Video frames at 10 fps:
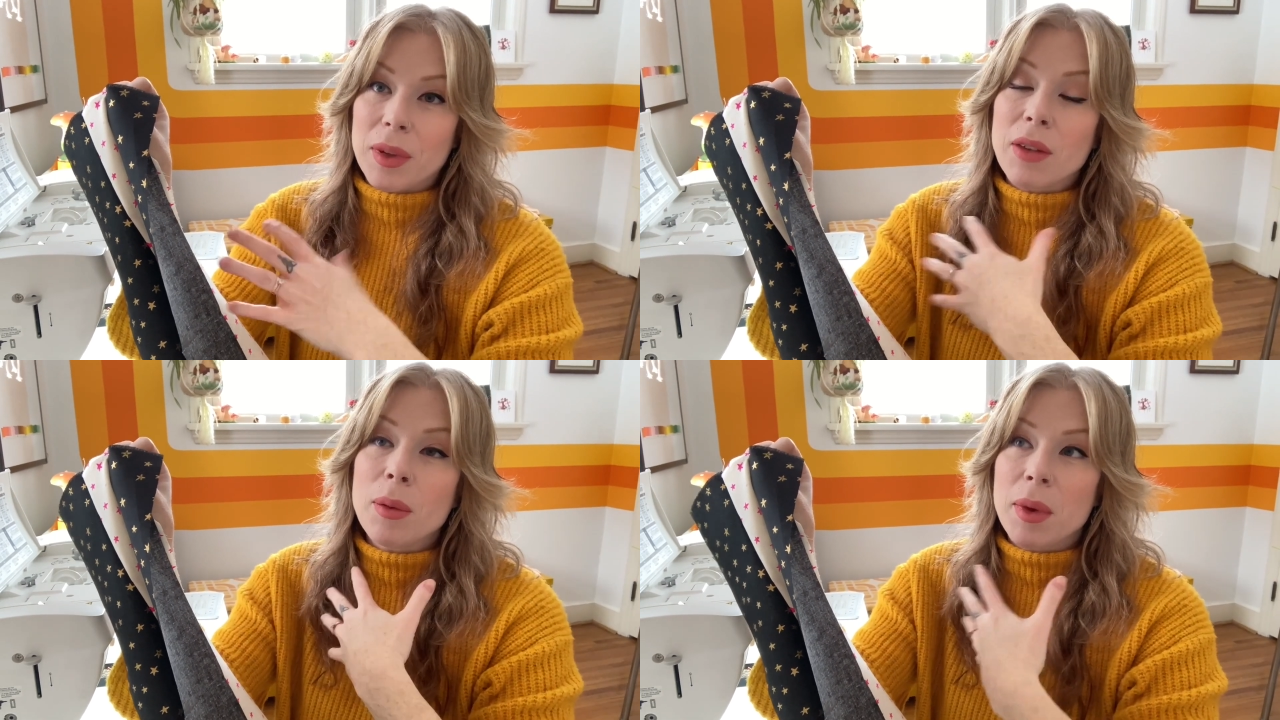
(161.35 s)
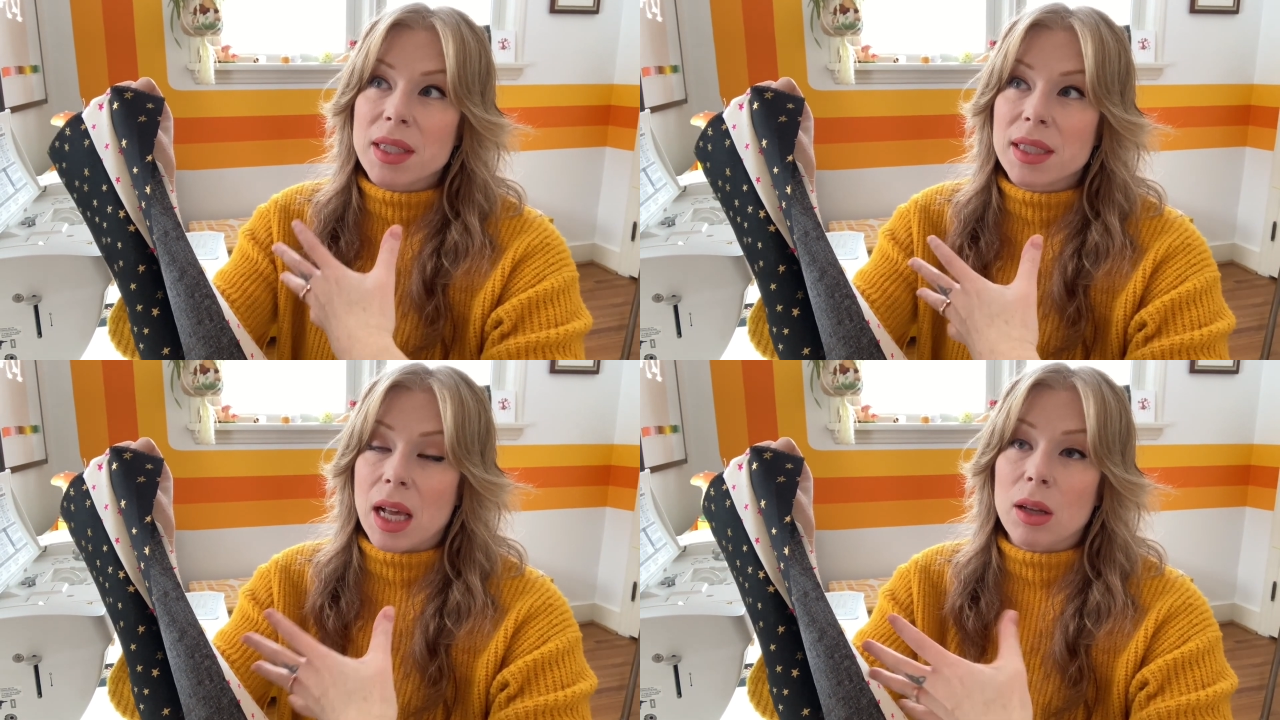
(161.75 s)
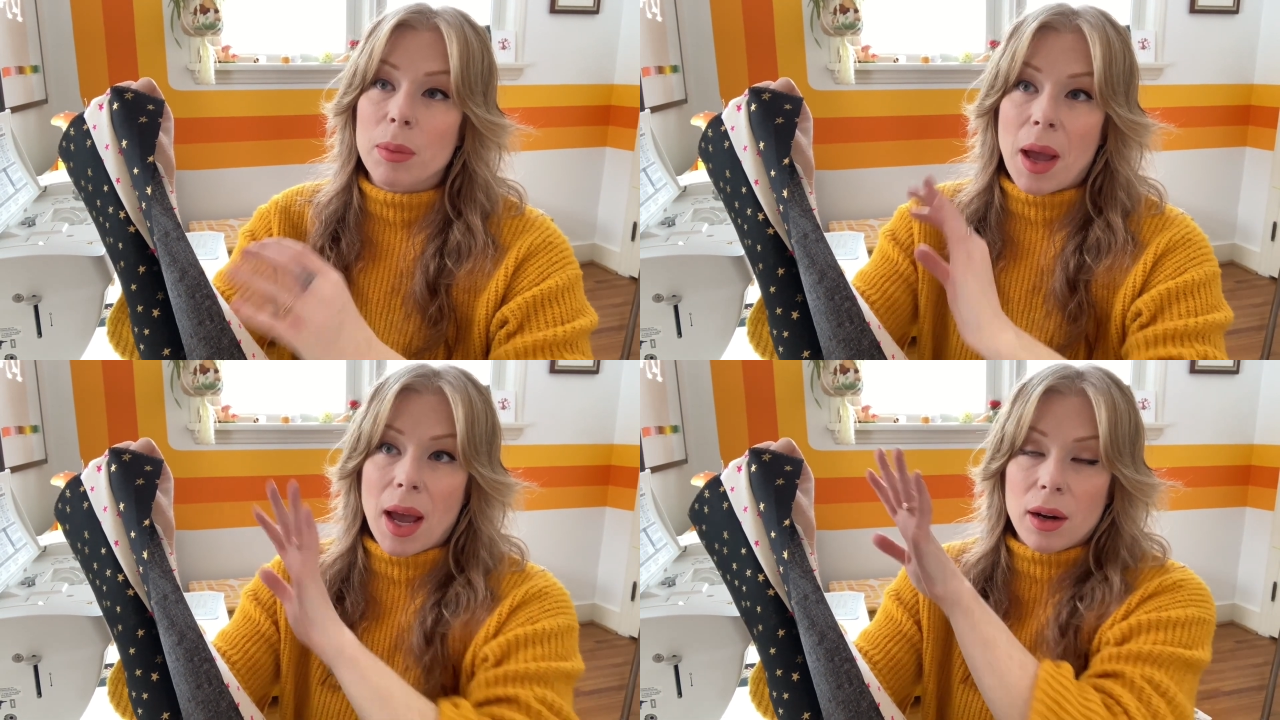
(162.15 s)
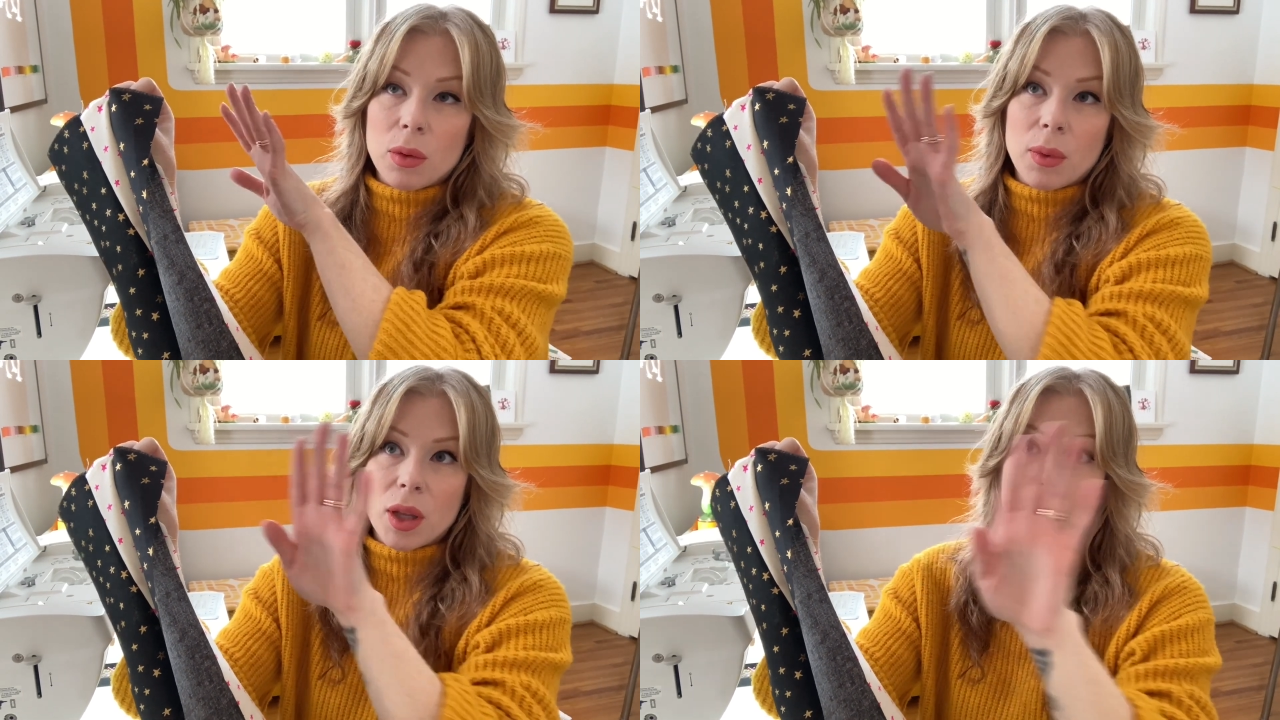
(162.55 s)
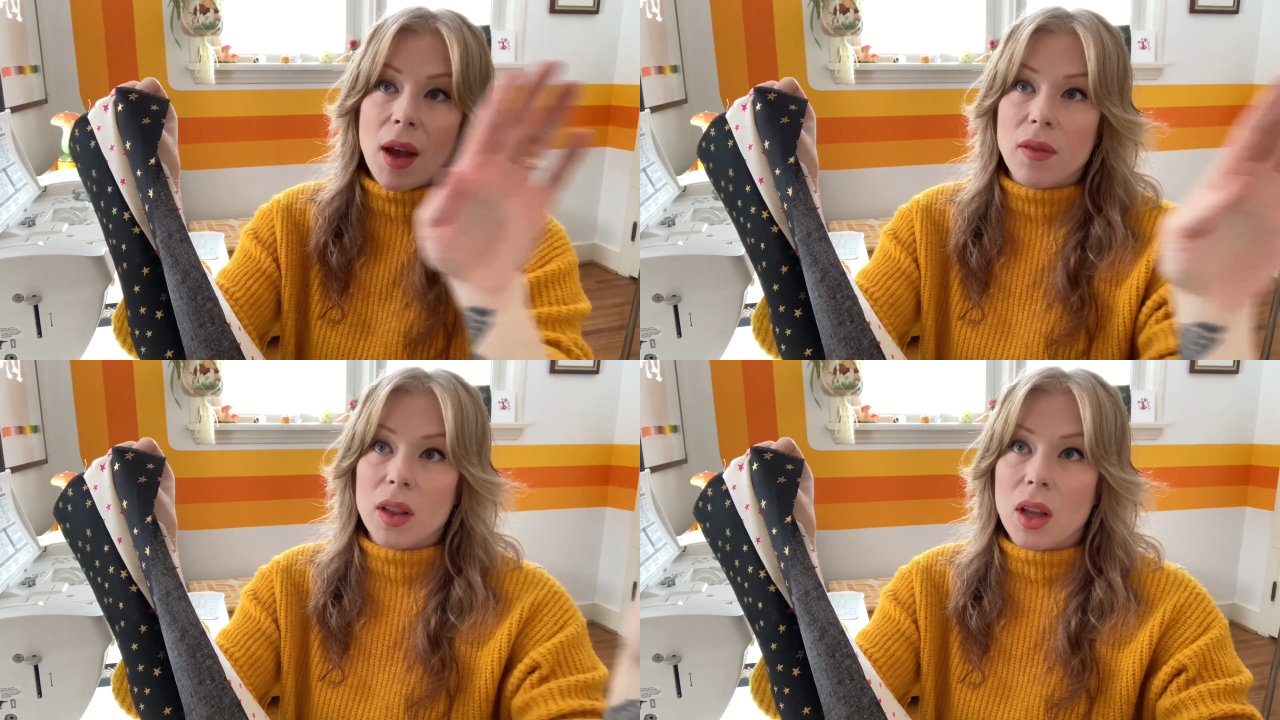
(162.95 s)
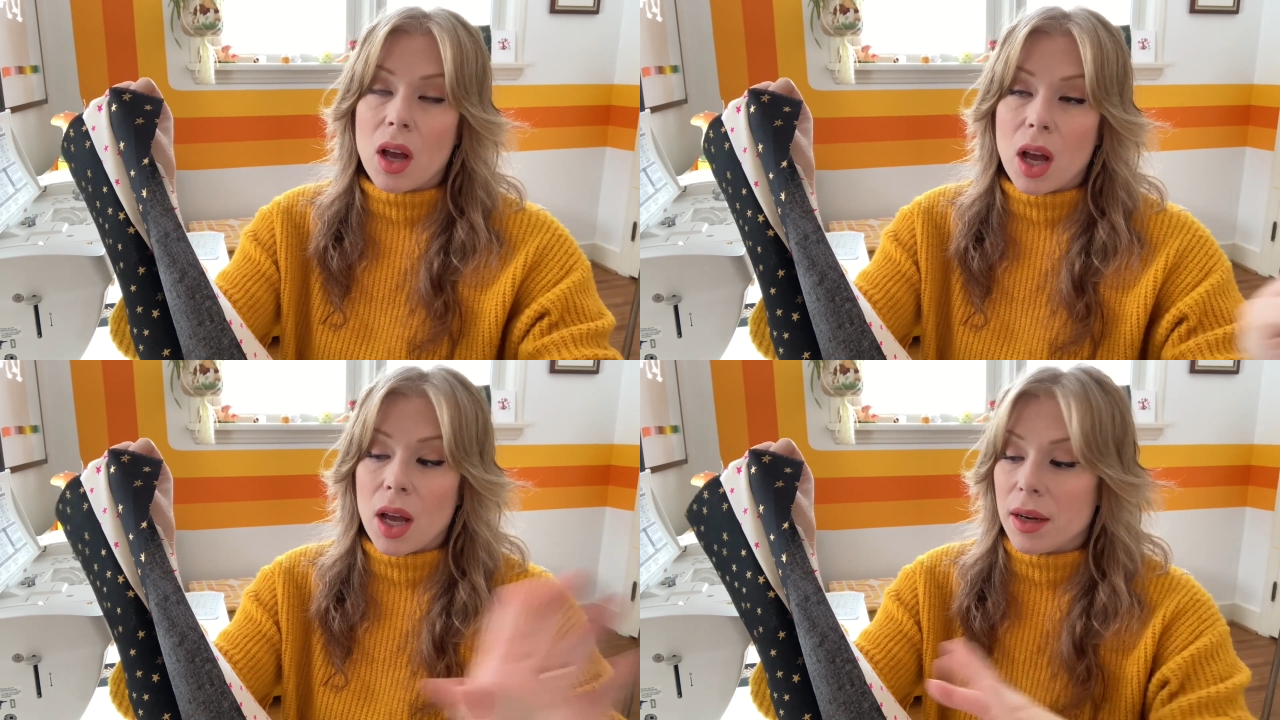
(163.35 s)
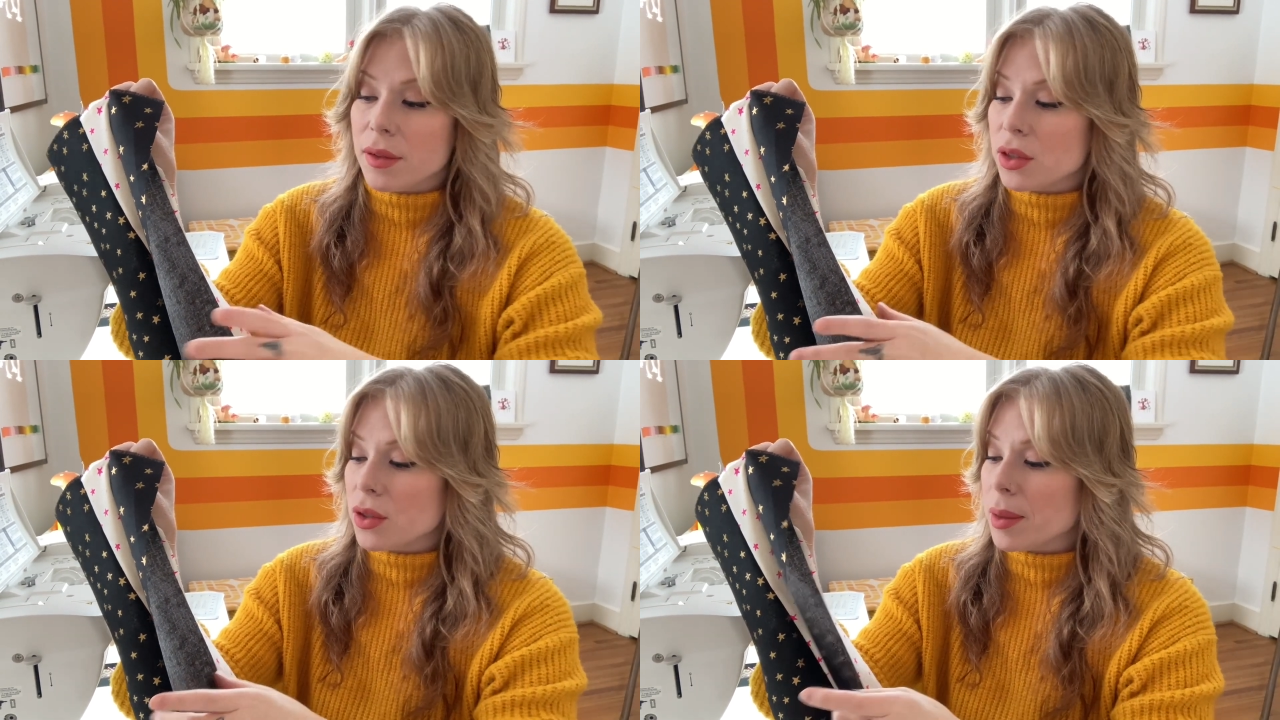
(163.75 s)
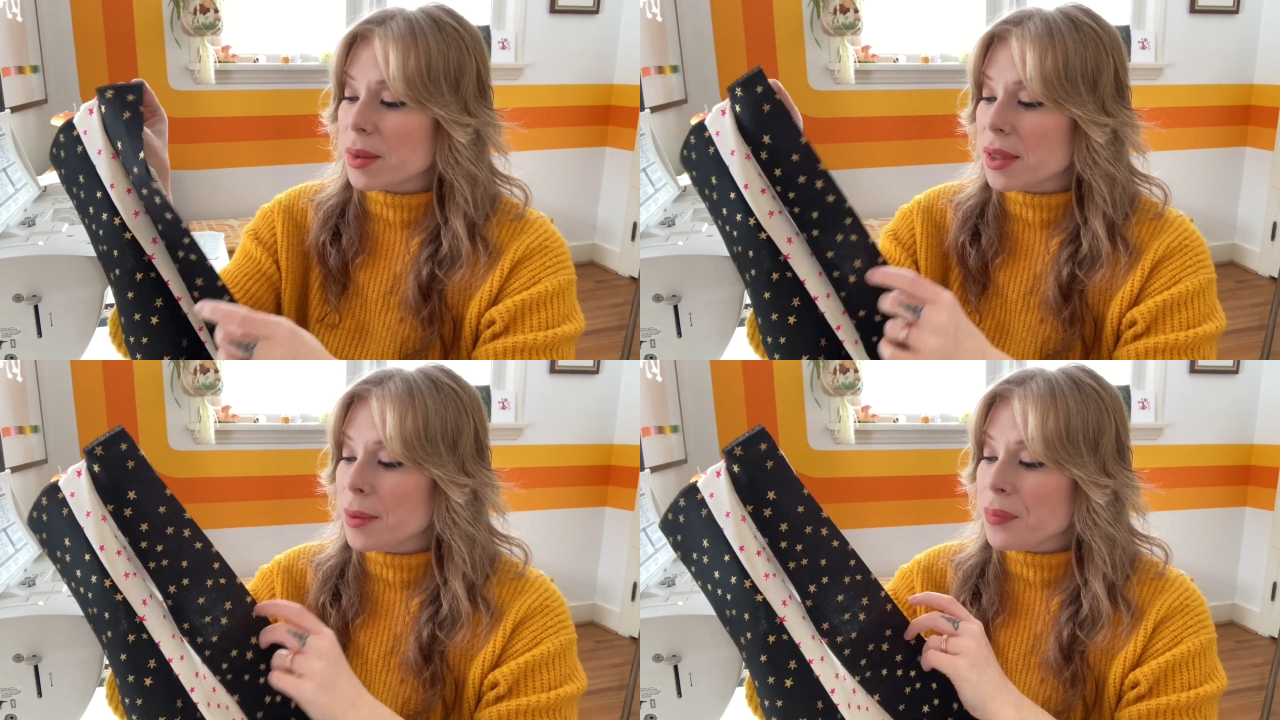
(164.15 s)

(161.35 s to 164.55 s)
even my stellar pattern where you have a lot of strips,